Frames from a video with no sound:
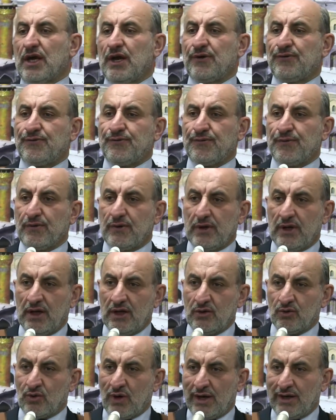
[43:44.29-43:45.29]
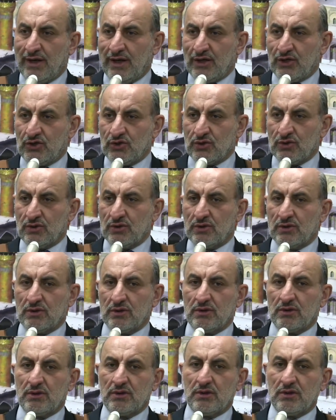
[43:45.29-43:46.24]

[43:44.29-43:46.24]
if in one issue